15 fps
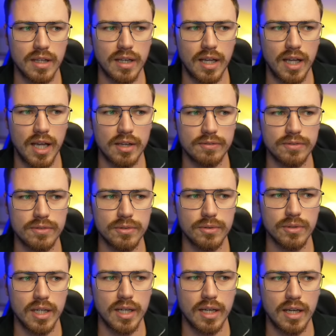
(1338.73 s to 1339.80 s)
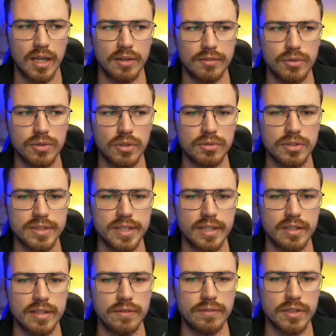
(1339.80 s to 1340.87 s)
have you noticed any
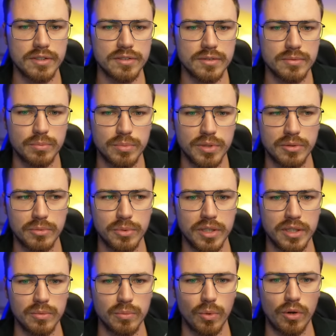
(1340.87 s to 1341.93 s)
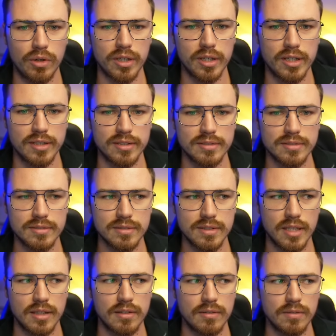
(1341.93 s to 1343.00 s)
difference between working in that